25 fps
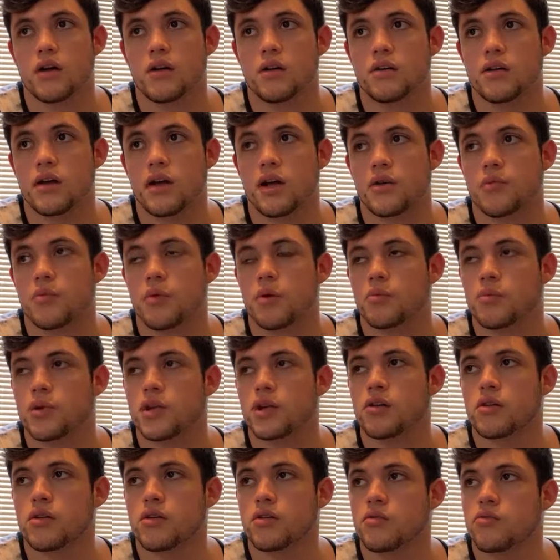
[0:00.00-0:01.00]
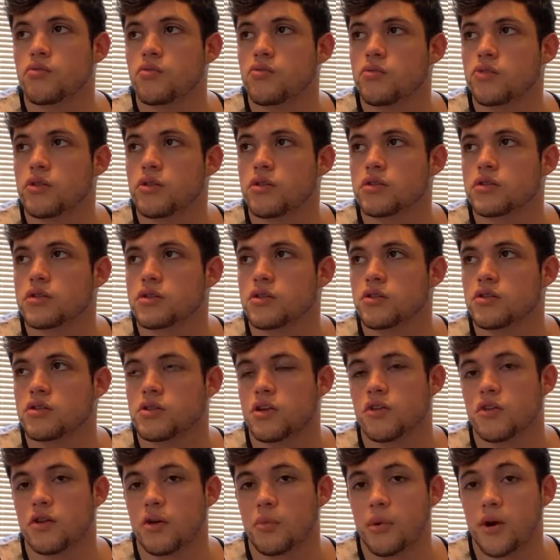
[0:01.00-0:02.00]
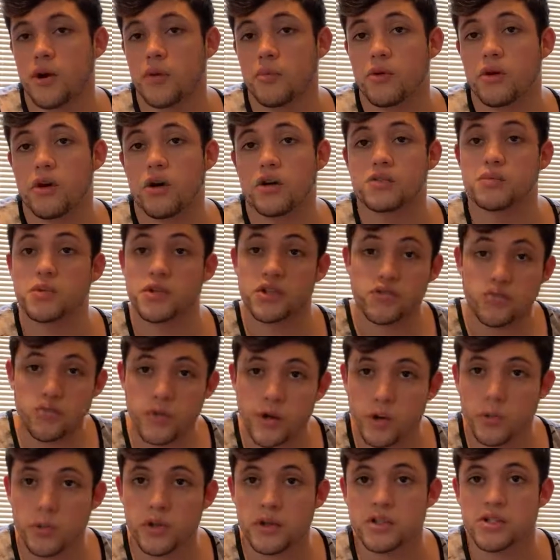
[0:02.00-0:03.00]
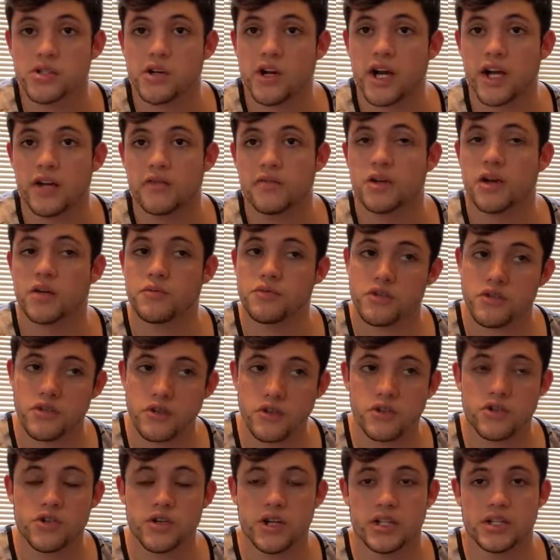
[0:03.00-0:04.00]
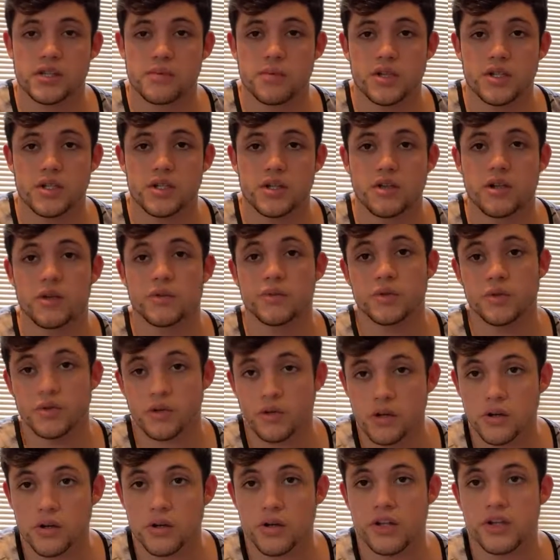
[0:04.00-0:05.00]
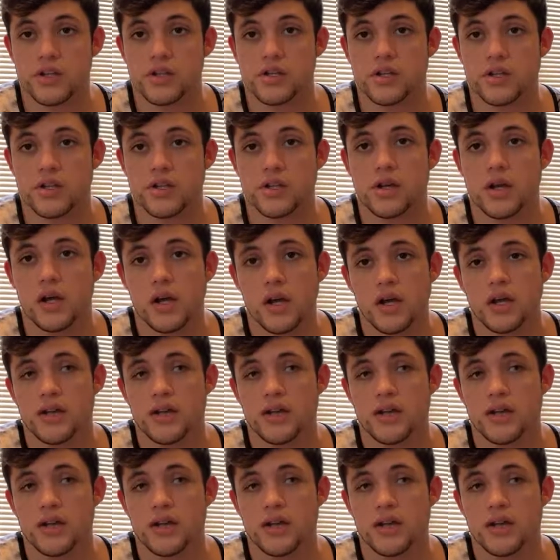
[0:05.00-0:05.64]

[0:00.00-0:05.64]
I mean, there's other comparable cars, but it's rear-wheel drive. It comes with a good transmission, comes with a good engine.